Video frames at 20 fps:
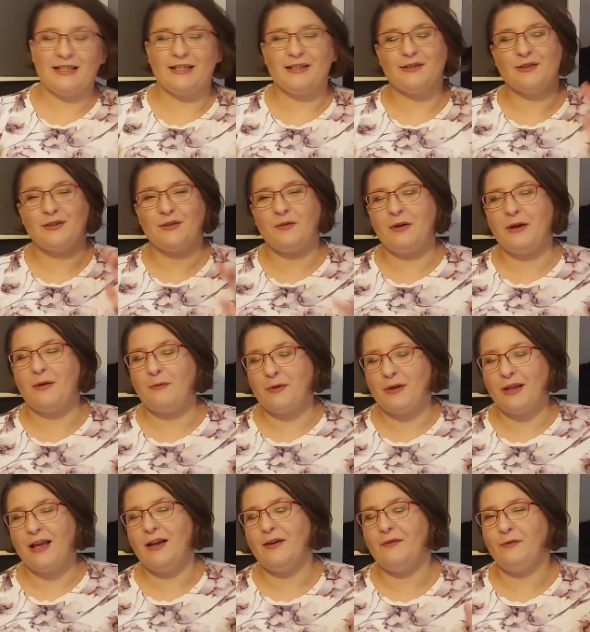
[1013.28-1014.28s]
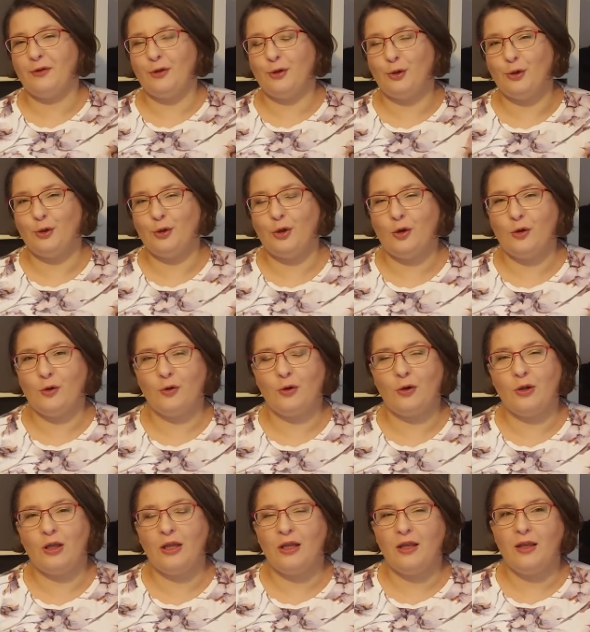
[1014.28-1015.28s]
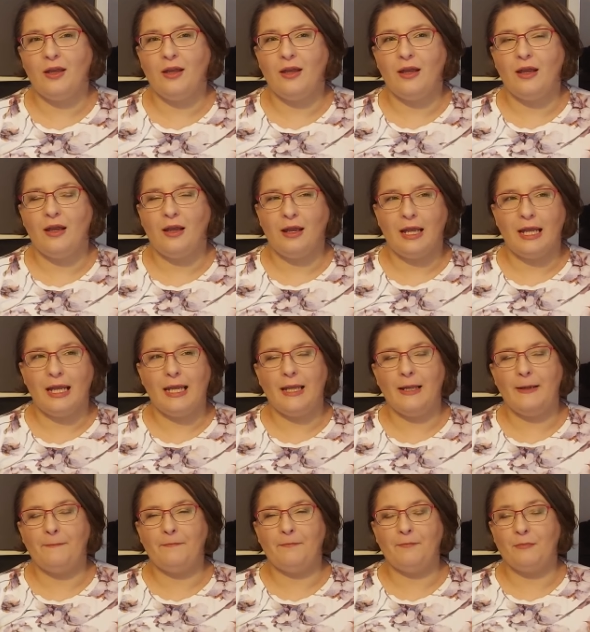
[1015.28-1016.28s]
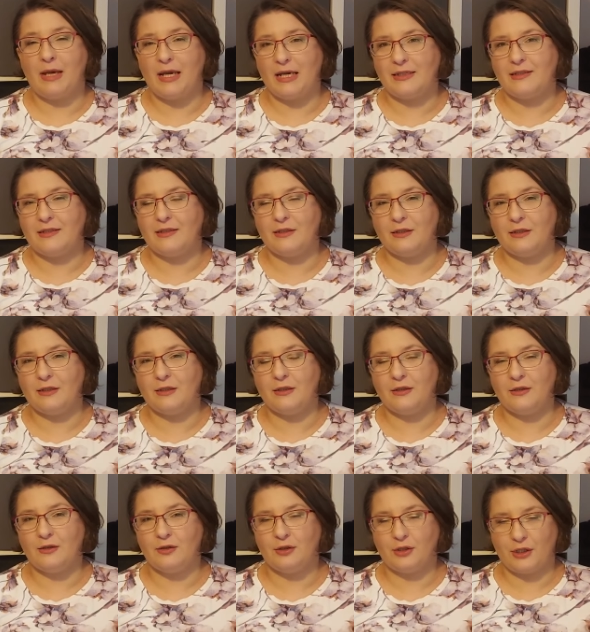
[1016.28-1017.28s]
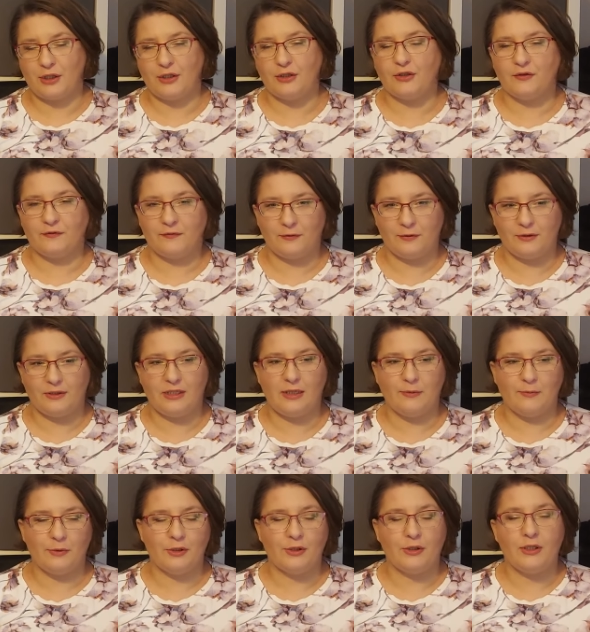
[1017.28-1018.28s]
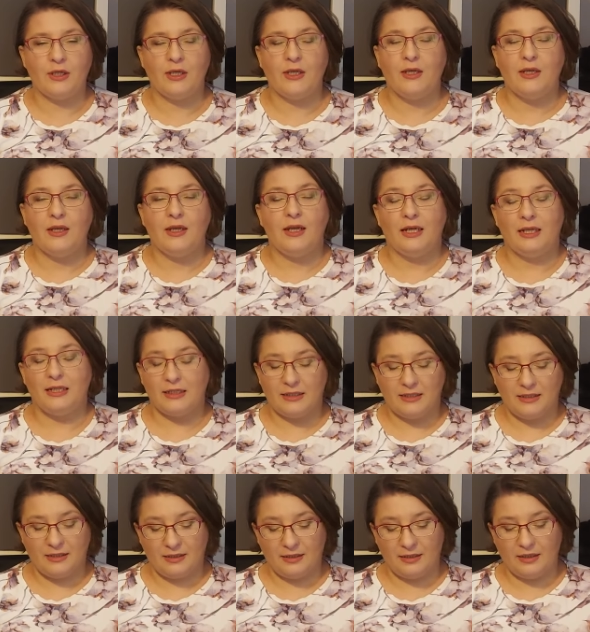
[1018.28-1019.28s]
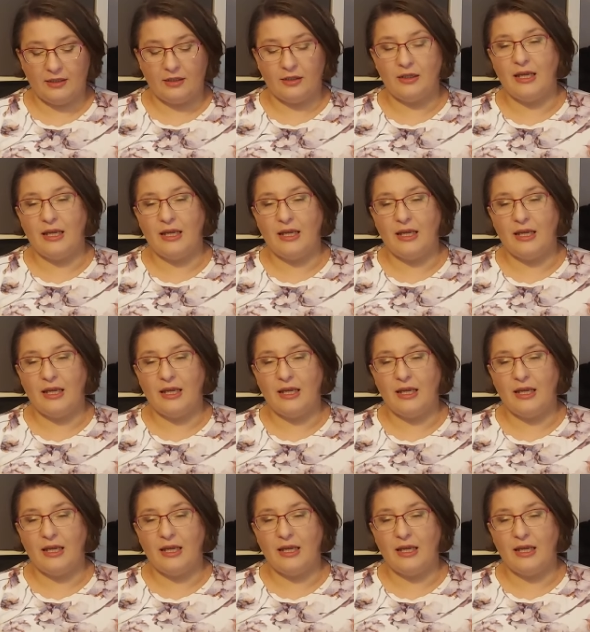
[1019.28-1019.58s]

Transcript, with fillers: so I will have a long um, maxi skirt for summer it's uh,